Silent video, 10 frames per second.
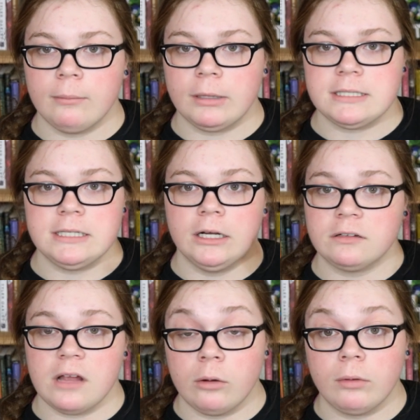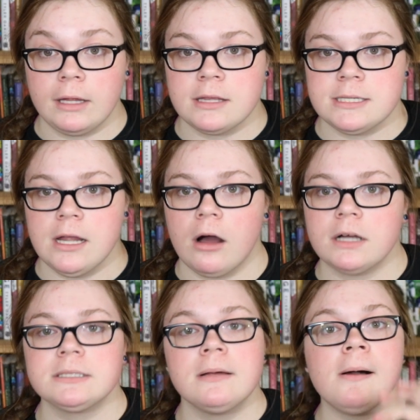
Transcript: about the Seahawks. I don't like the Seahawks.